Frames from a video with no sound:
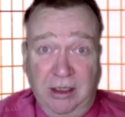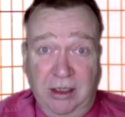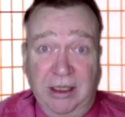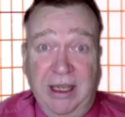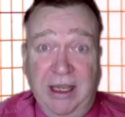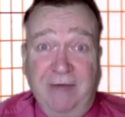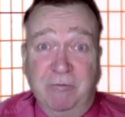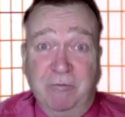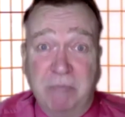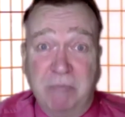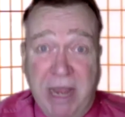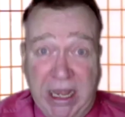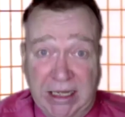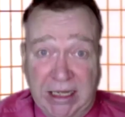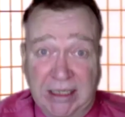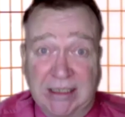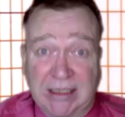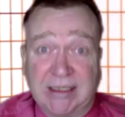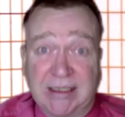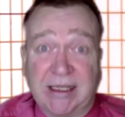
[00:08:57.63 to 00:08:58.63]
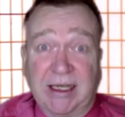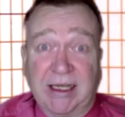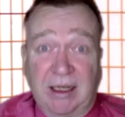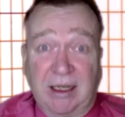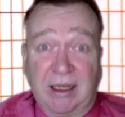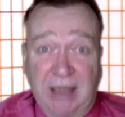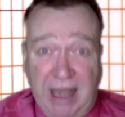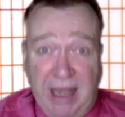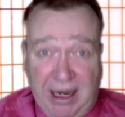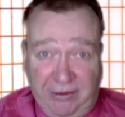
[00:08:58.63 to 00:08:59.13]
They've made it to the
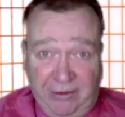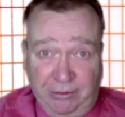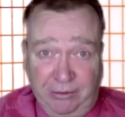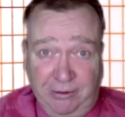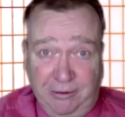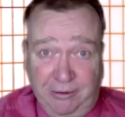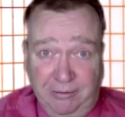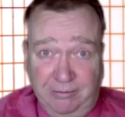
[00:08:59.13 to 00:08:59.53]
classroom.